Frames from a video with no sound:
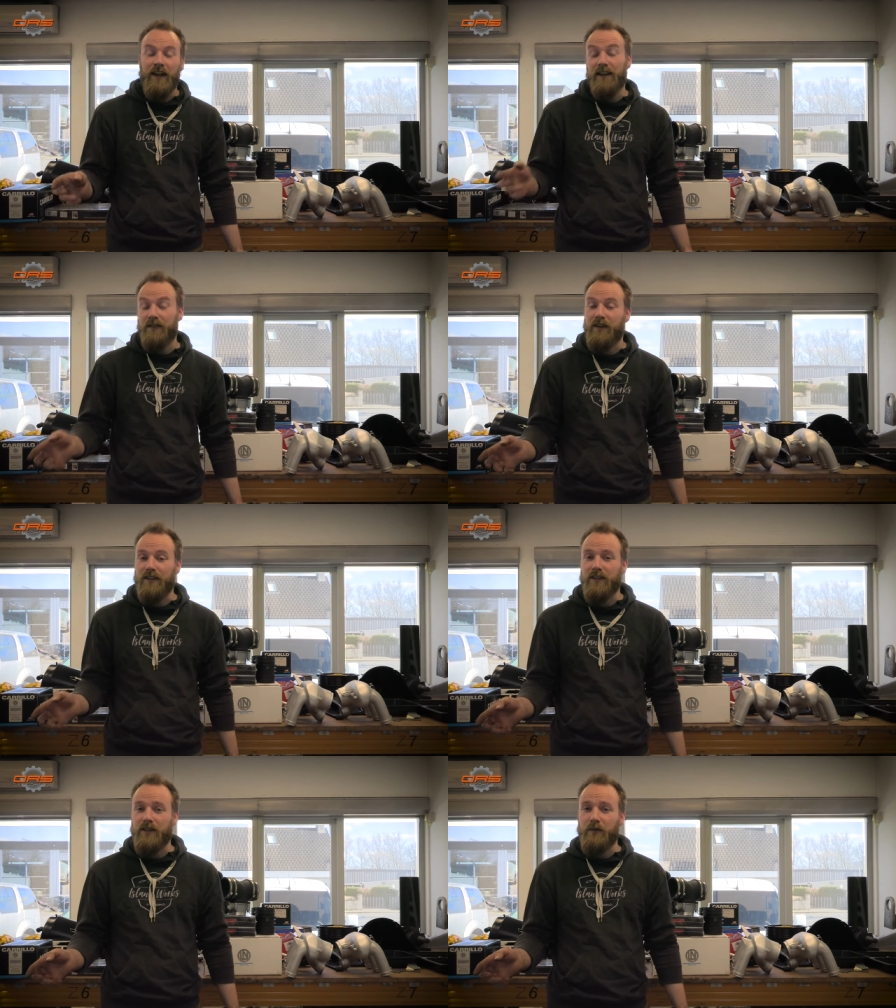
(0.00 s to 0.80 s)
at the
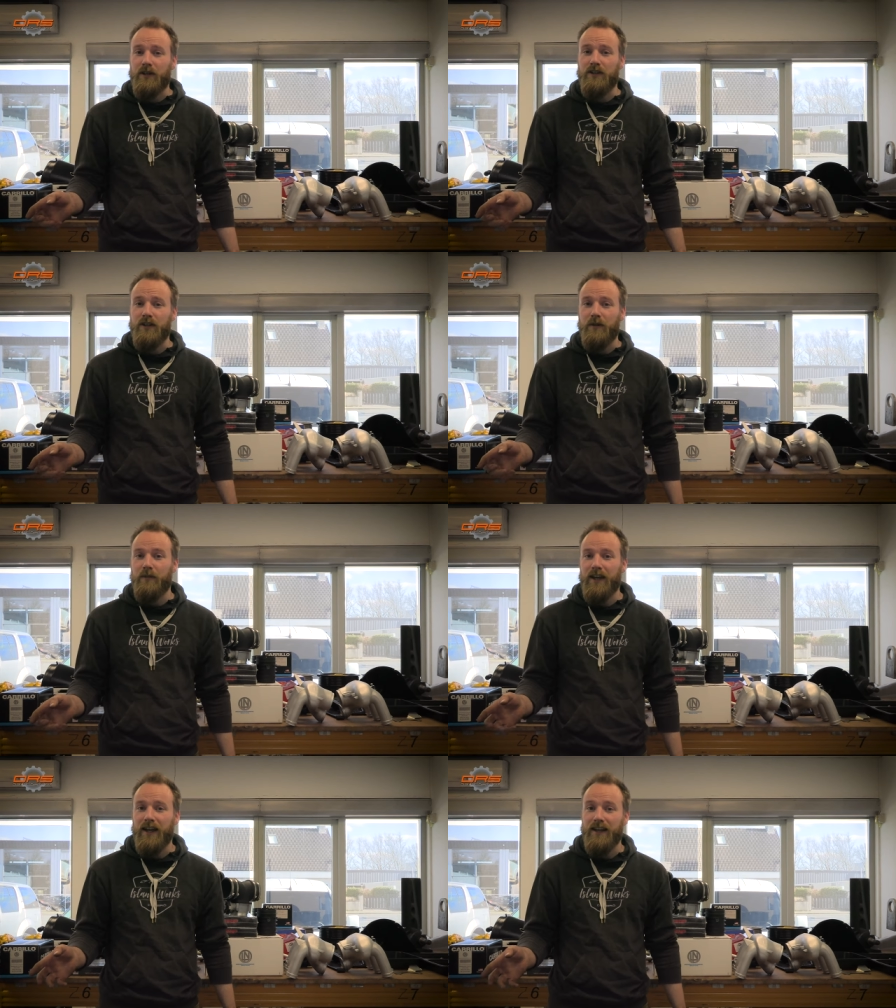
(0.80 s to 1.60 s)
Fast Oldie
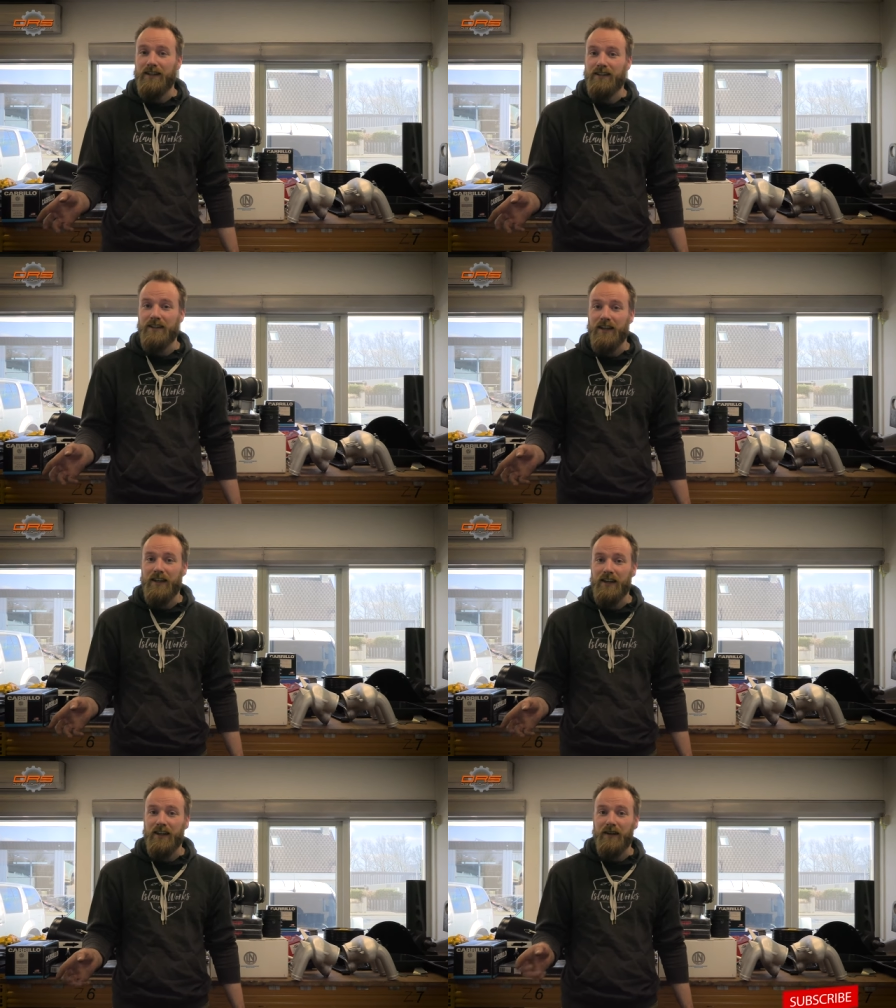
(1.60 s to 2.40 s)
Workshop. And
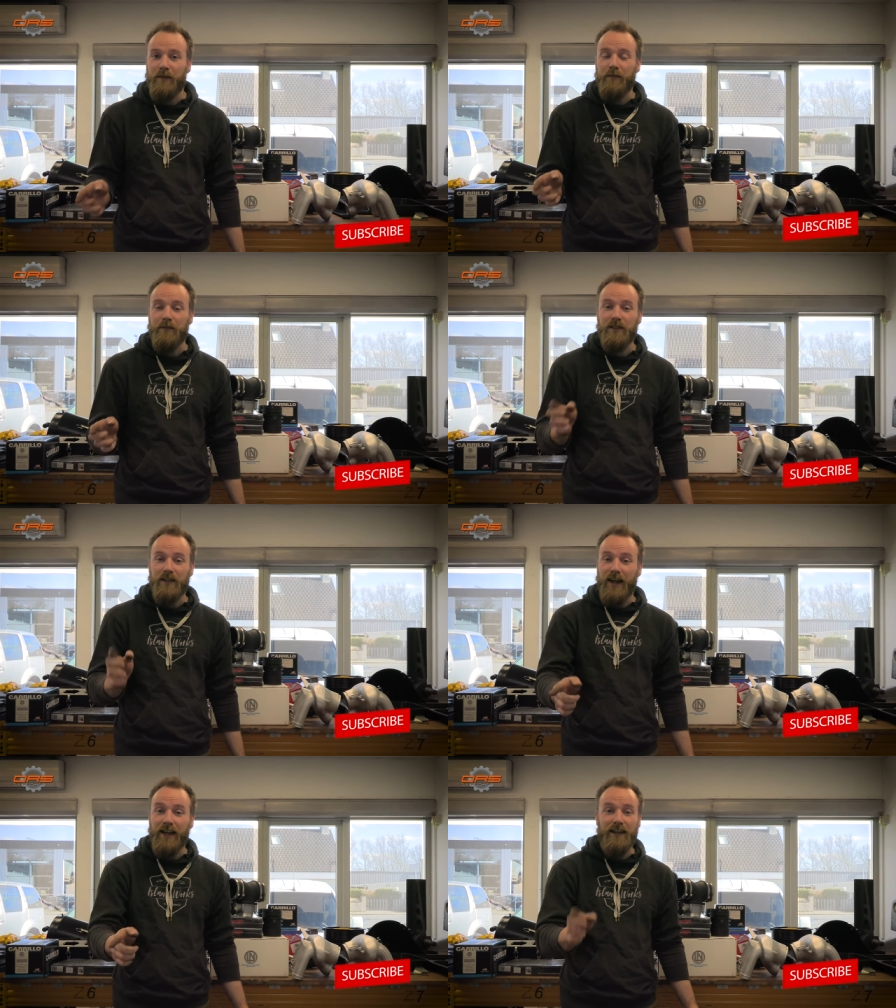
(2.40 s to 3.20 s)
um,
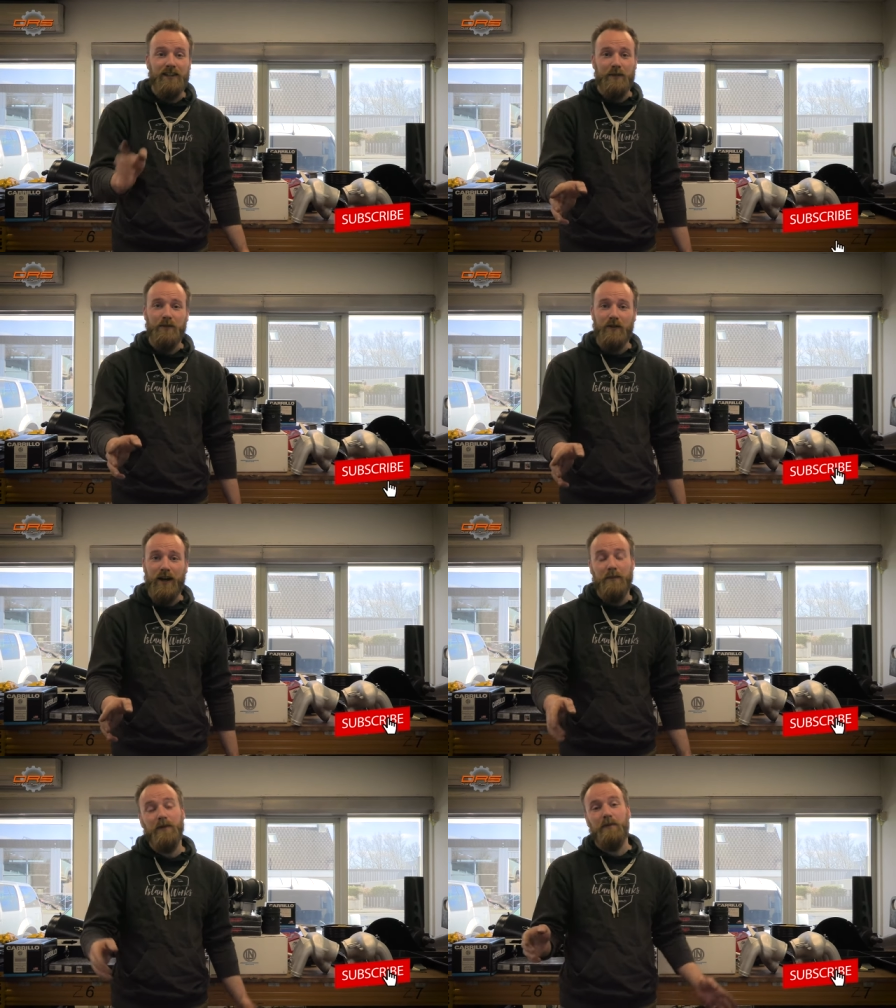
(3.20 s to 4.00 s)
like,
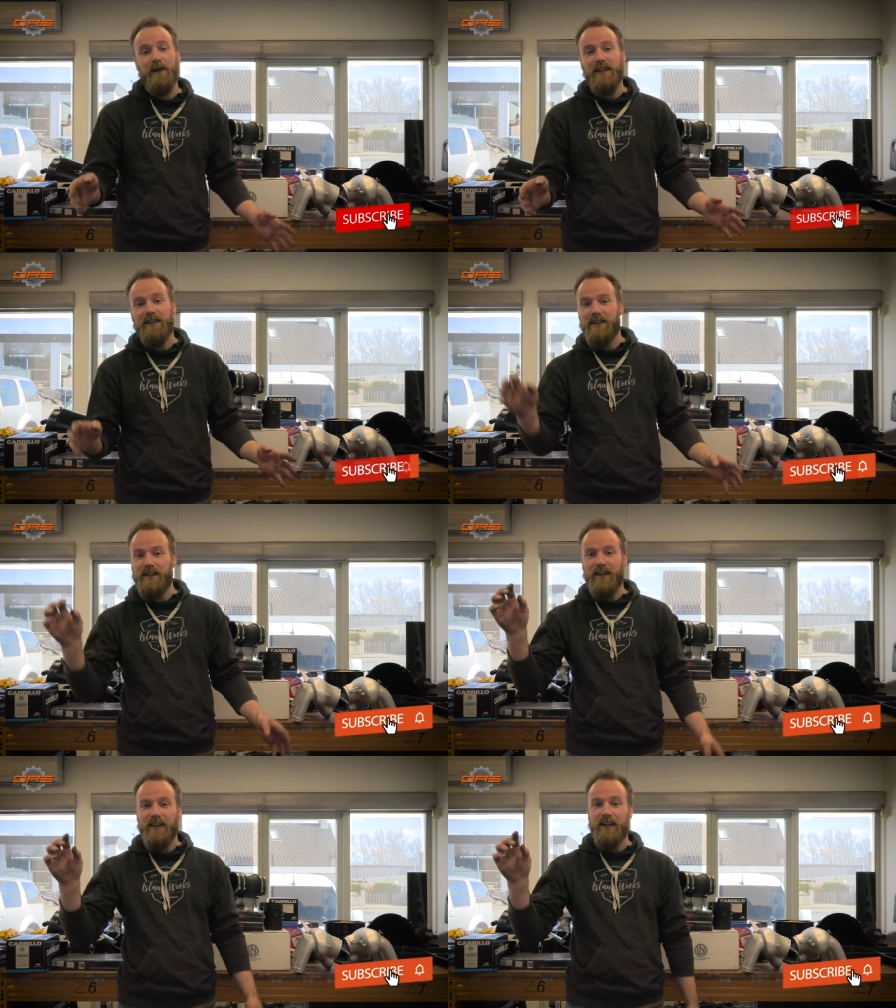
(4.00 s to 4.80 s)
subscribe, please
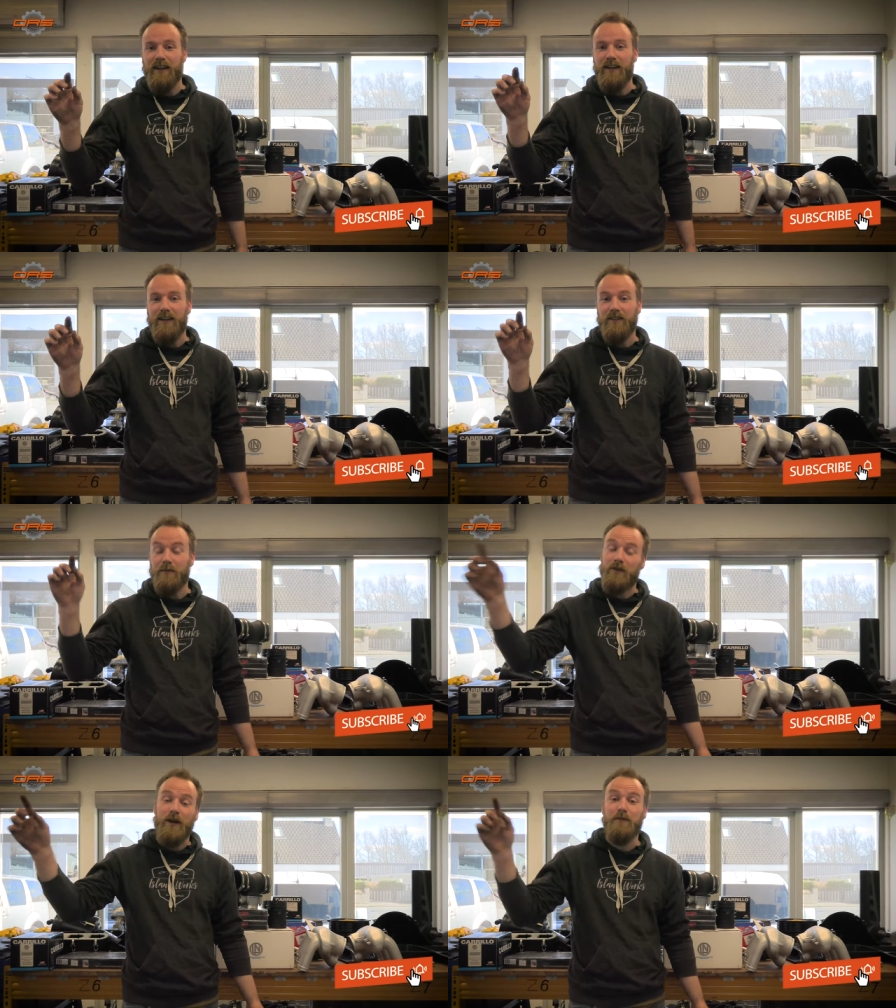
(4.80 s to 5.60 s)
uh,
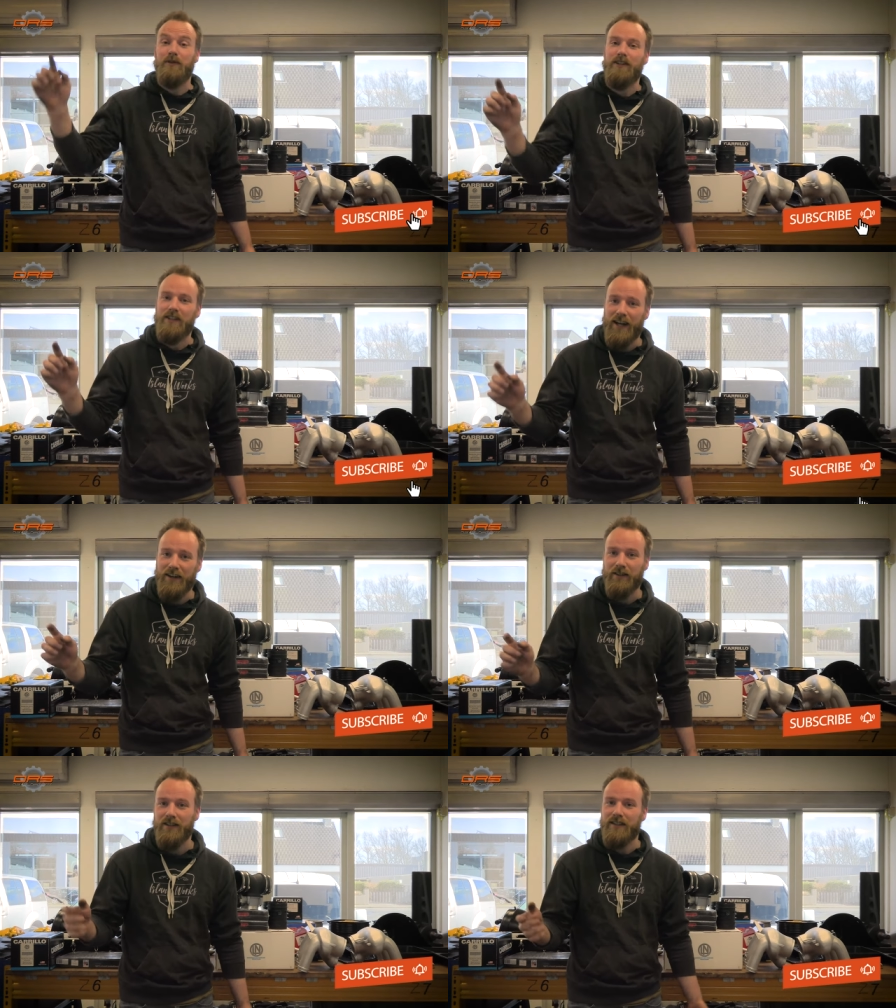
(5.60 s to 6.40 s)
subscribe to our
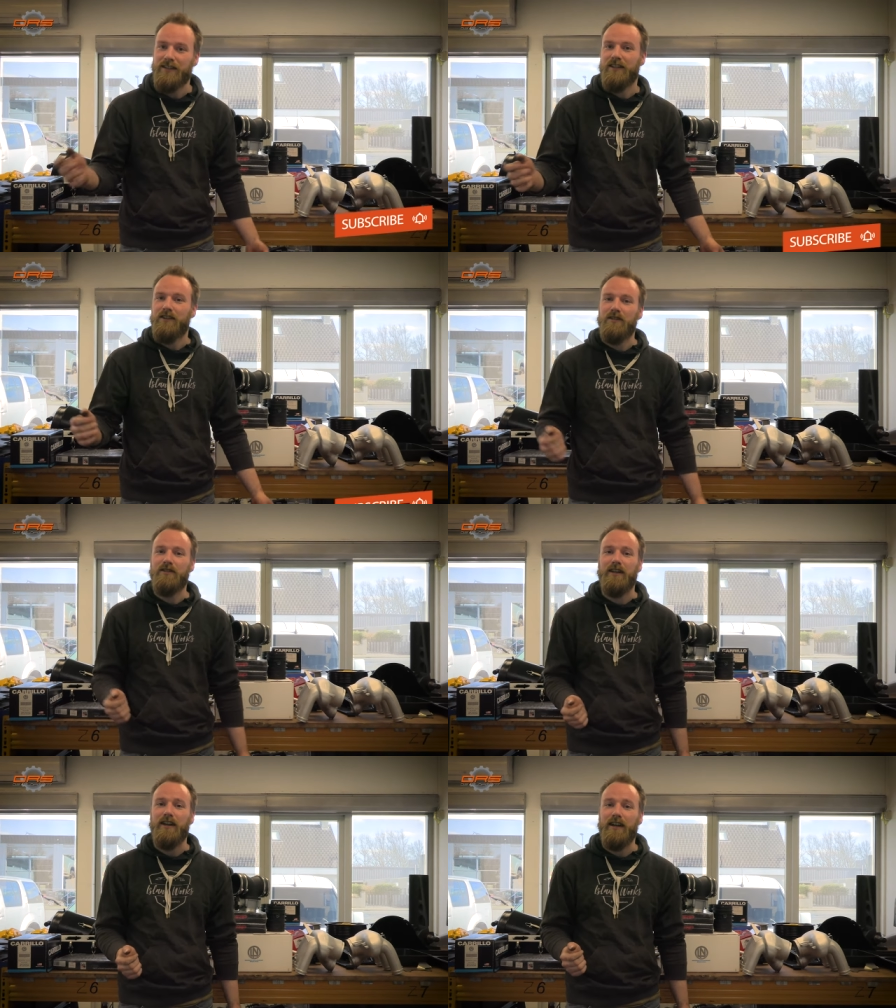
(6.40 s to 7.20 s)
channel because that's good
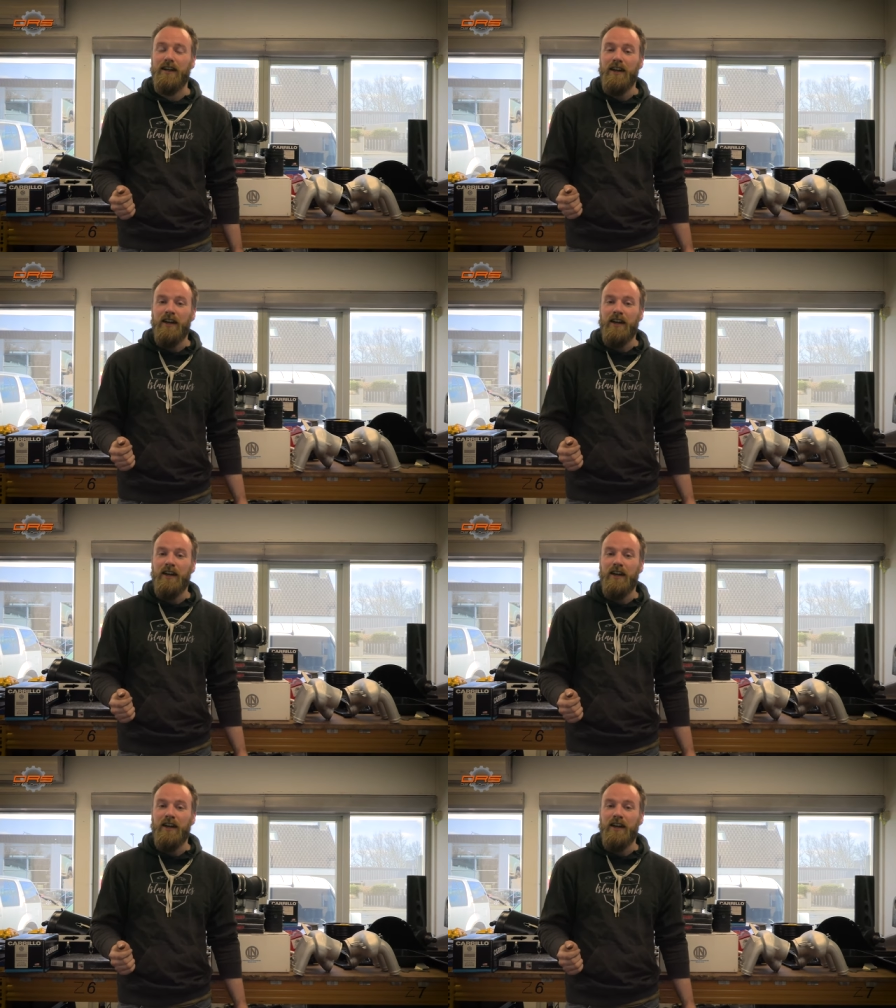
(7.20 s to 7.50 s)
uh,